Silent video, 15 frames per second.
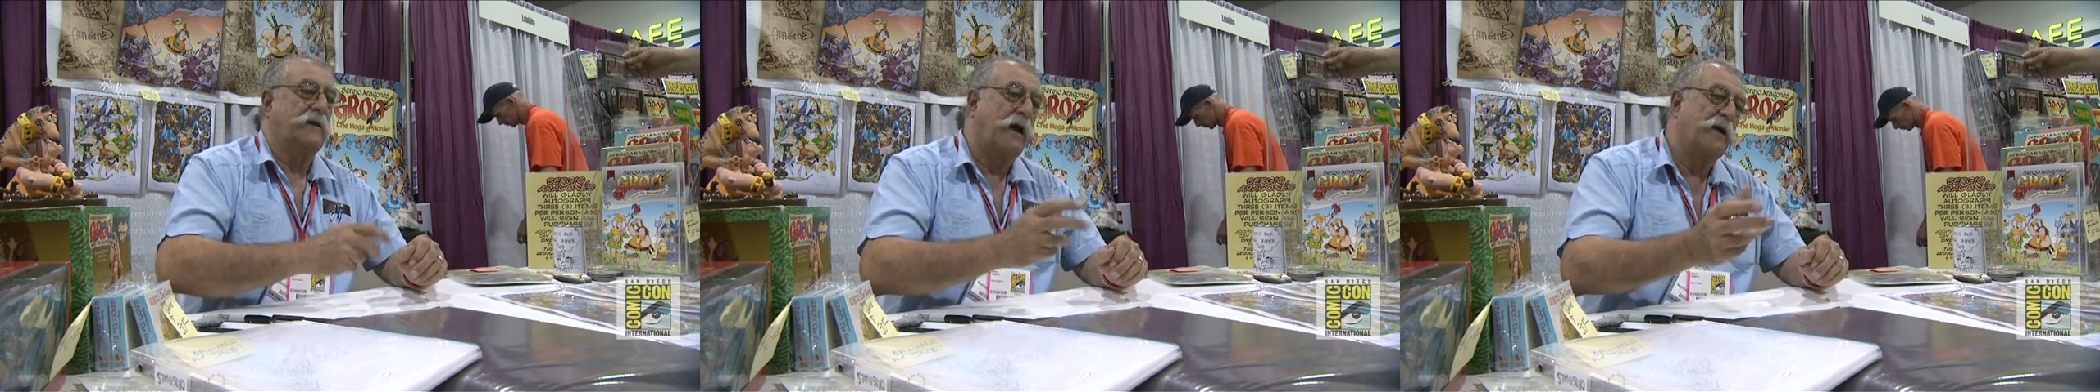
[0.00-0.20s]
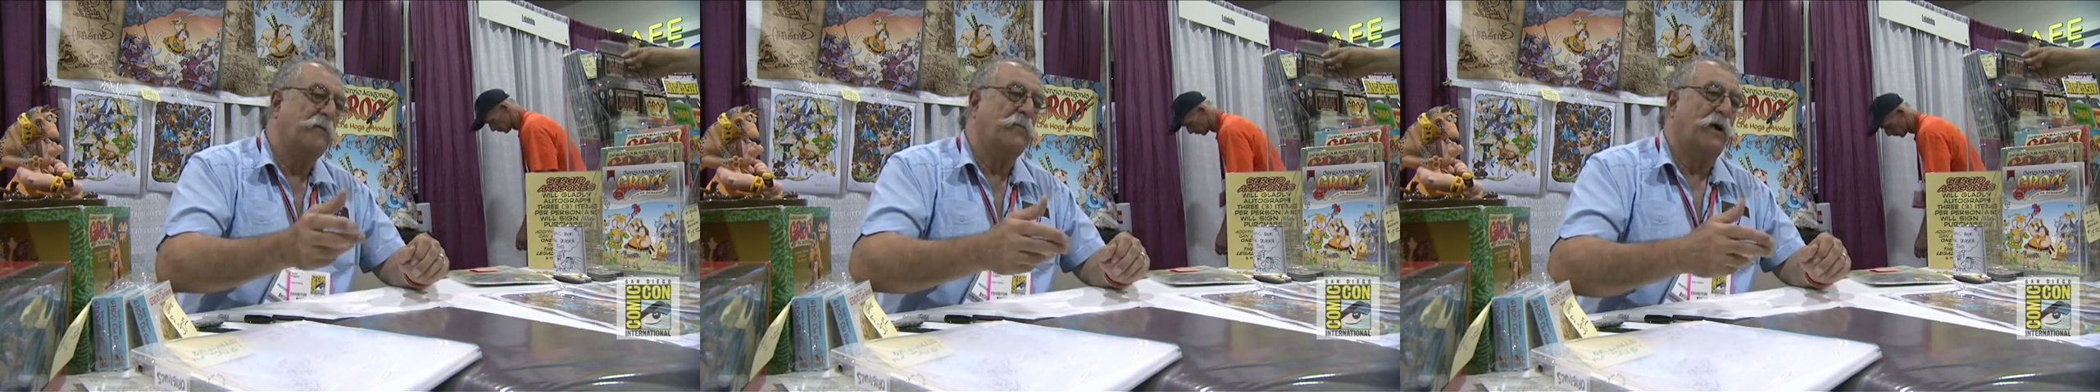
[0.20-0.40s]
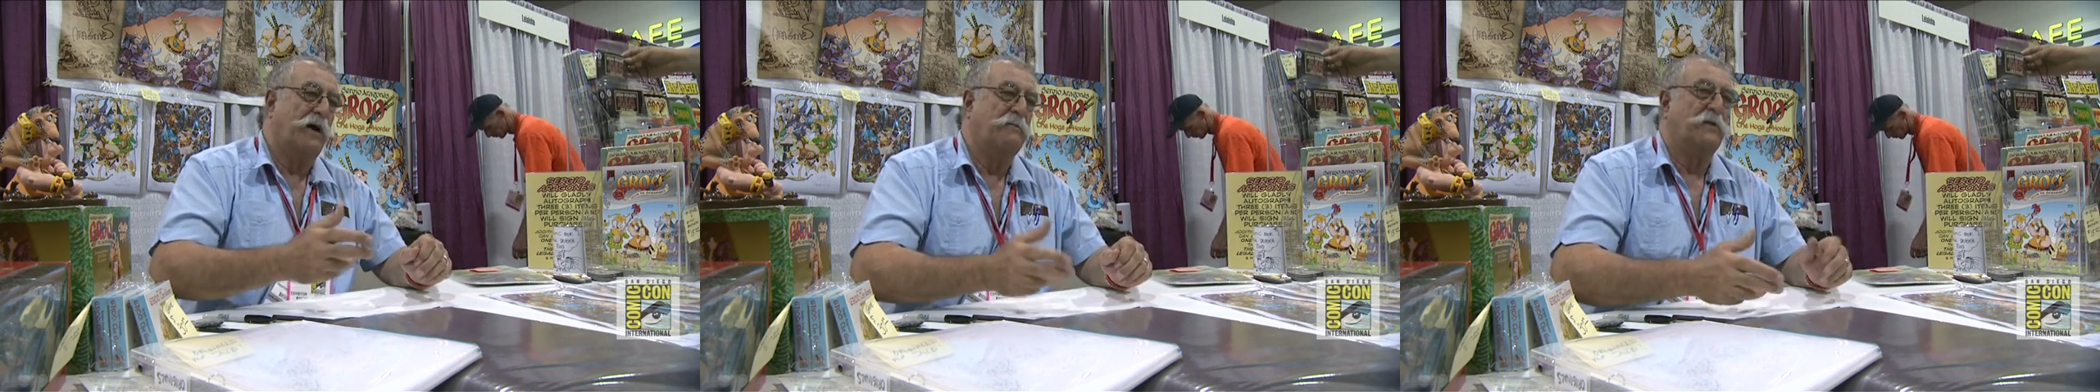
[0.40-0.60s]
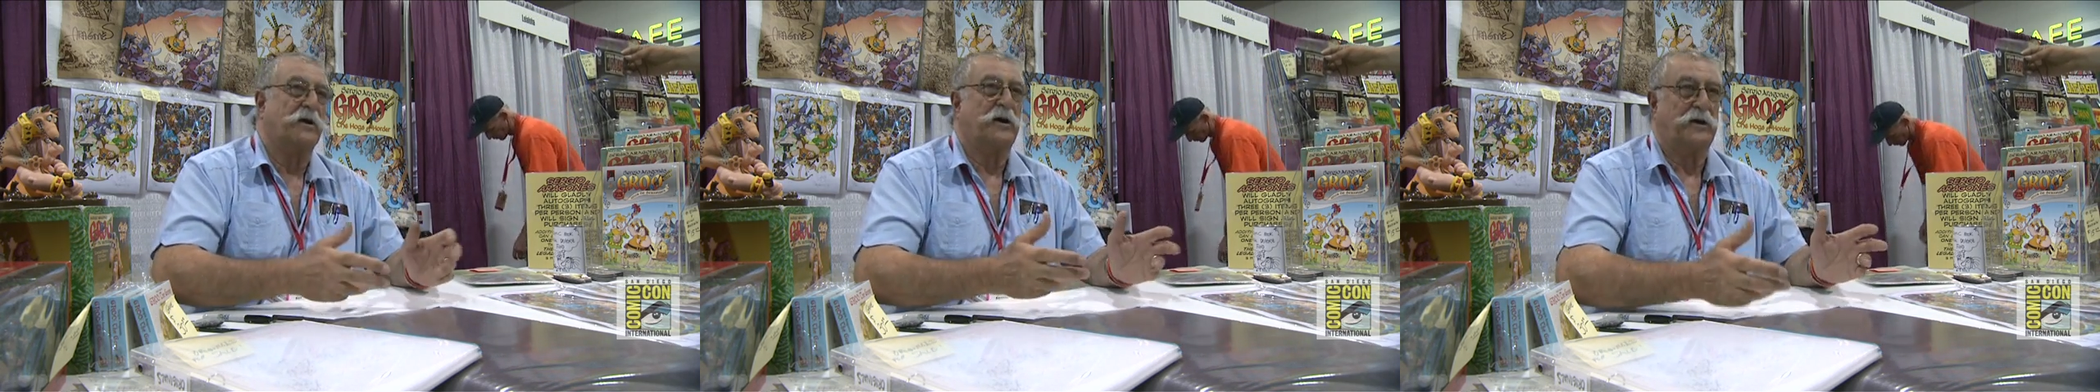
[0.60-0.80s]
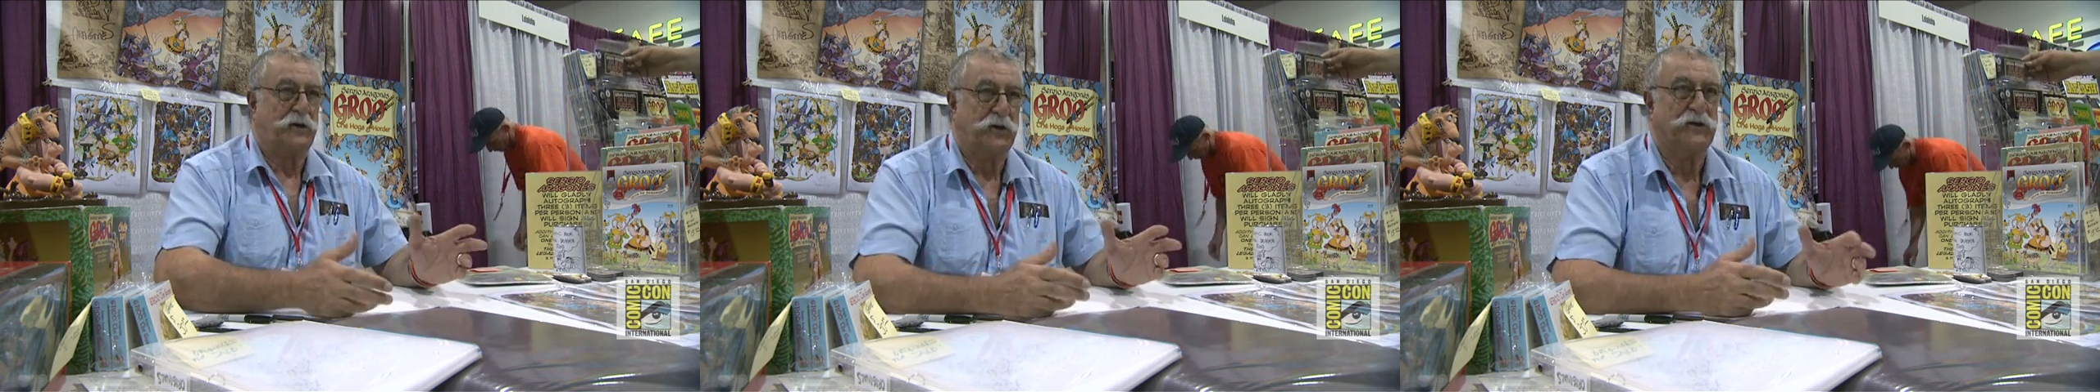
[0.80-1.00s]
I'm a
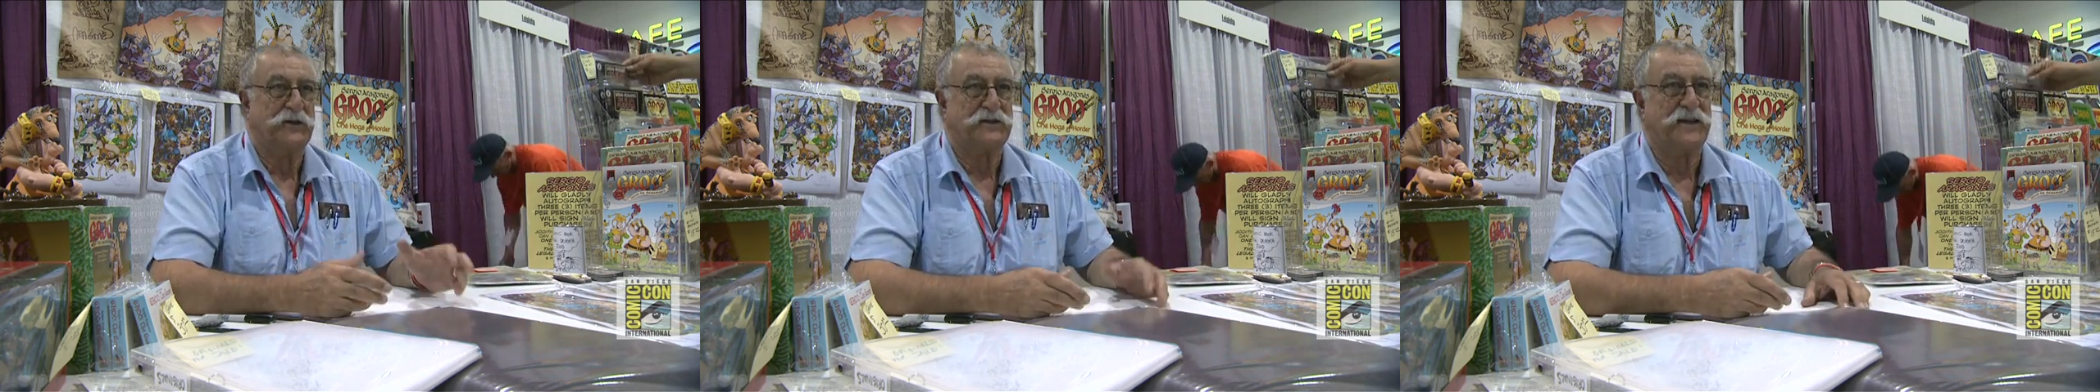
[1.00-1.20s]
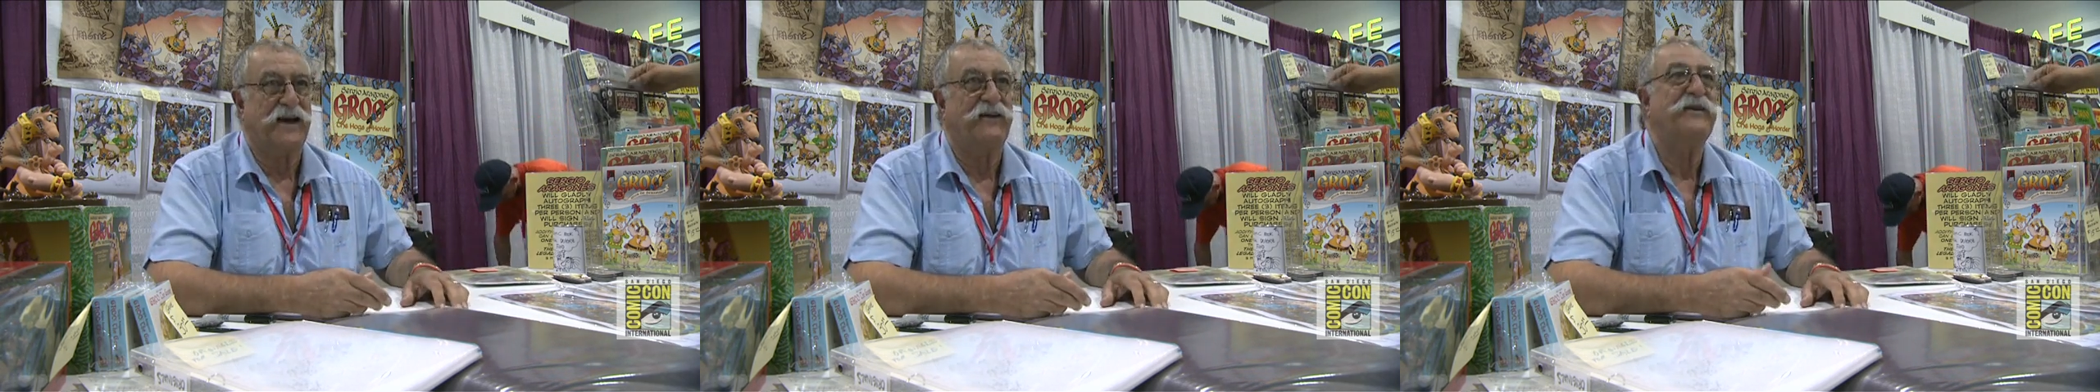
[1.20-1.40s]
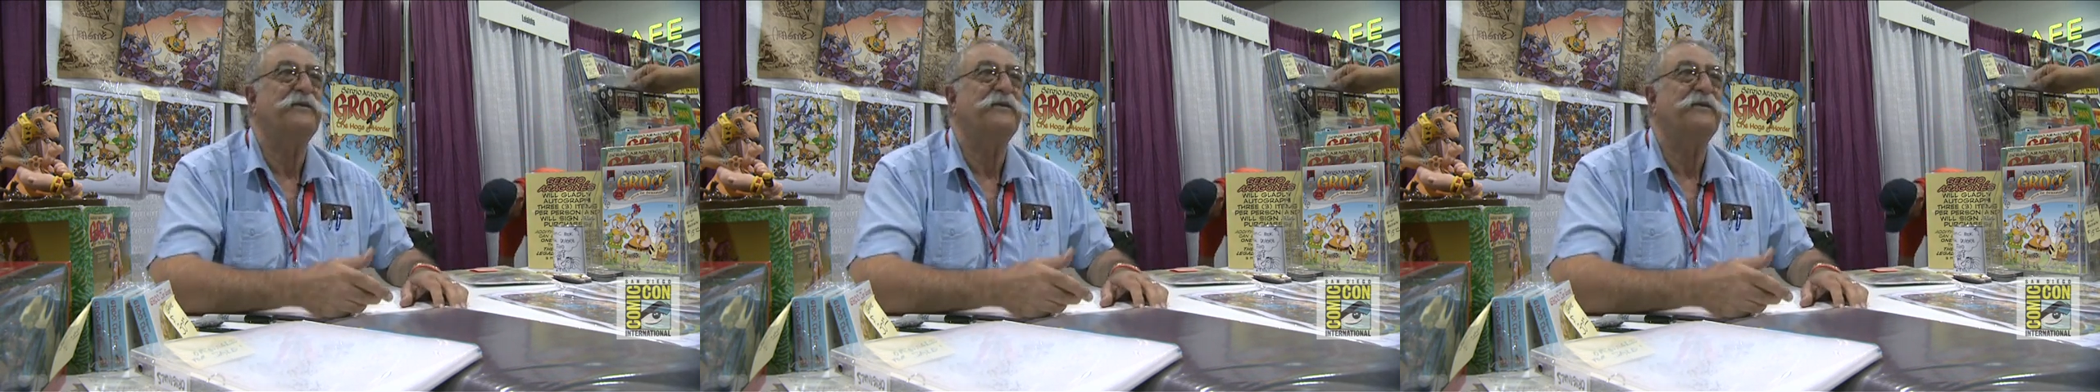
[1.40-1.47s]
cartoonist now.